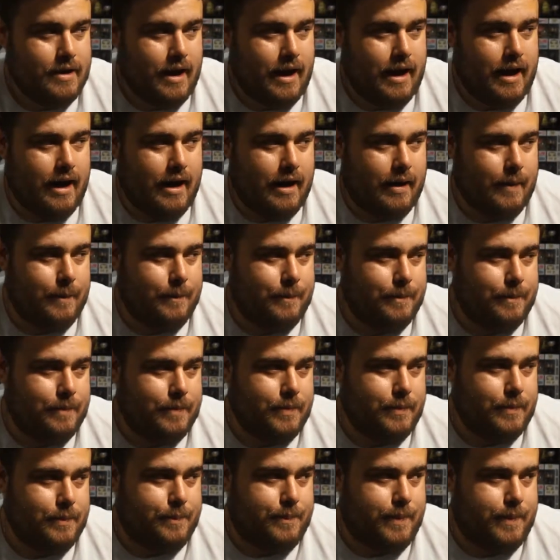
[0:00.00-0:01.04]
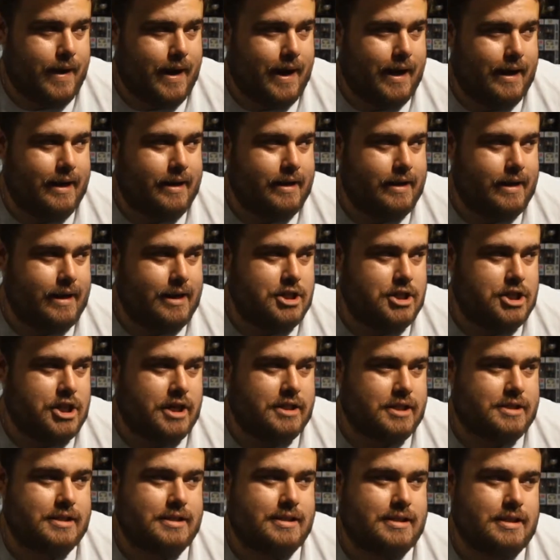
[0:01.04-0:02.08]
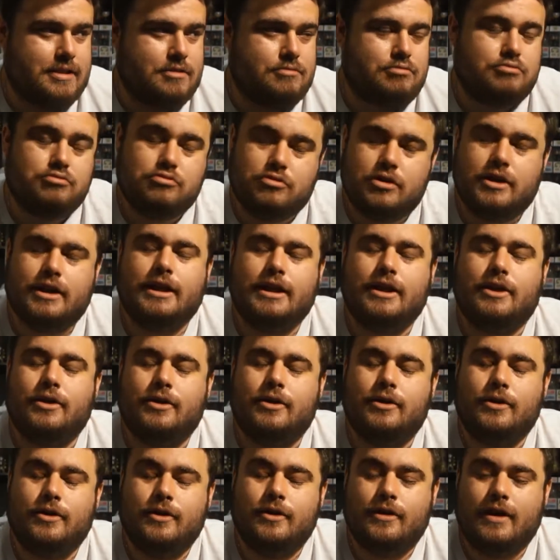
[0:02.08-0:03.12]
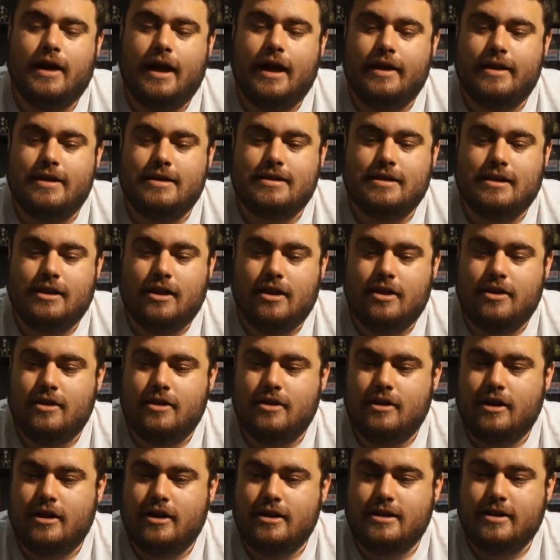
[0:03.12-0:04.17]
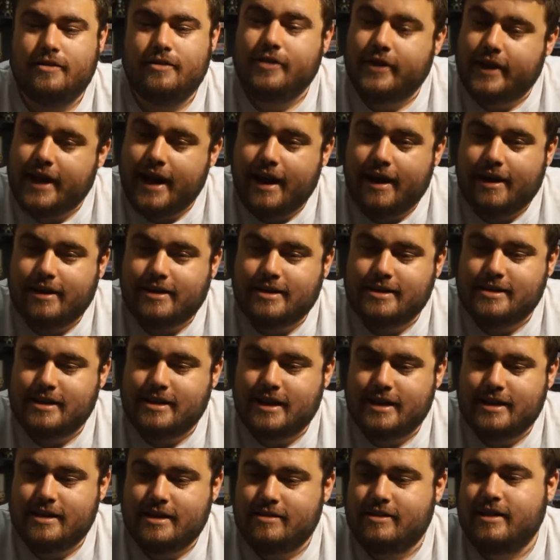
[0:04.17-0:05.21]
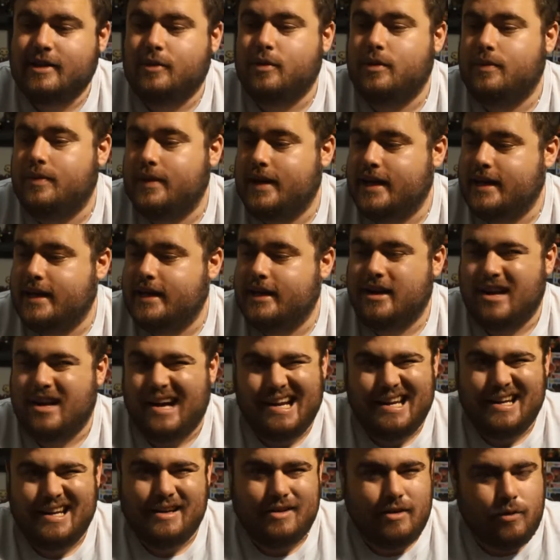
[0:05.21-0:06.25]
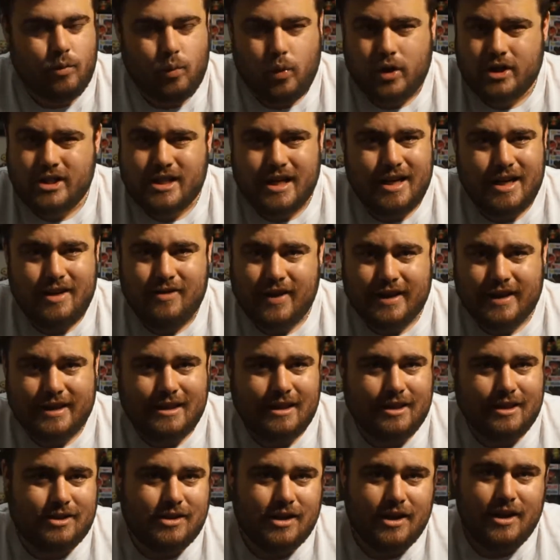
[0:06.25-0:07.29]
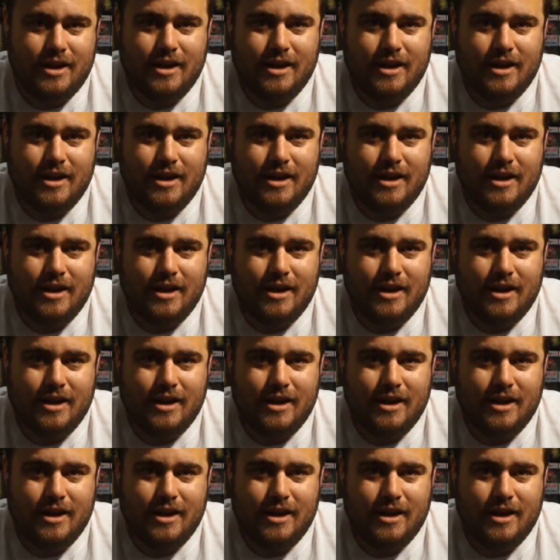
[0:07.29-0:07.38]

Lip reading: But Injustice is really cool. There's a lot of different characters that I didn't think would be in it. I didn't watch any of like the